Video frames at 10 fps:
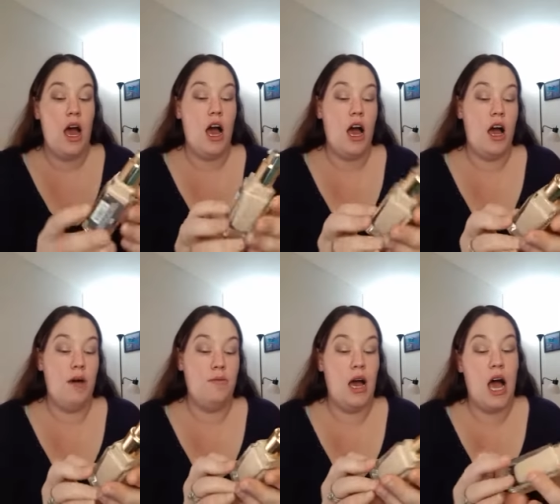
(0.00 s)

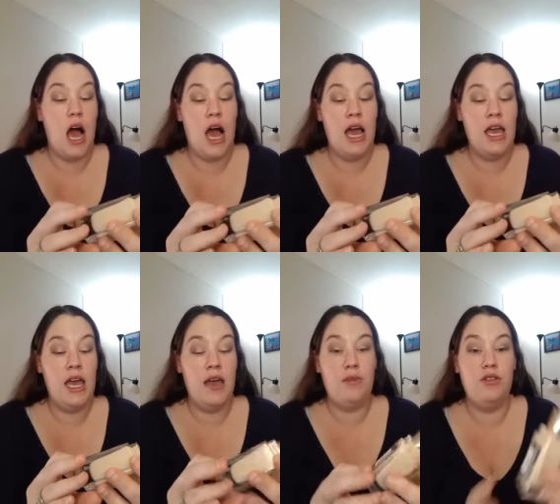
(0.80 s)
Um,
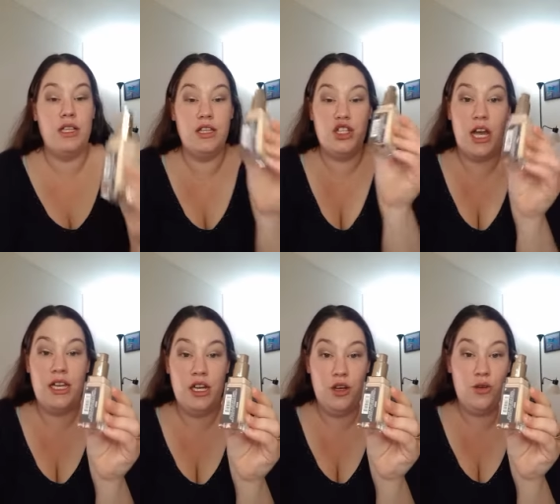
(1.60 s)
I am using the
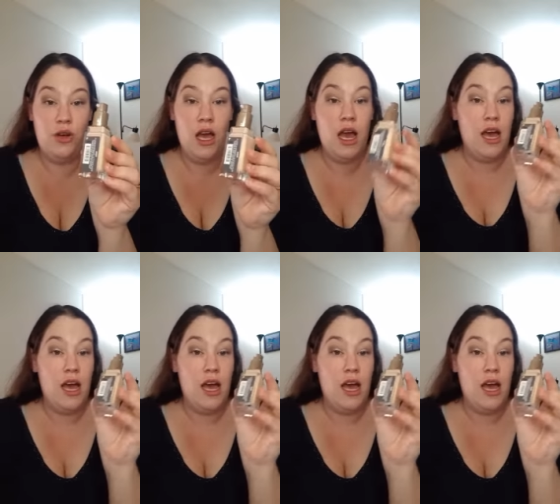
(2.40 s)
shade Nude.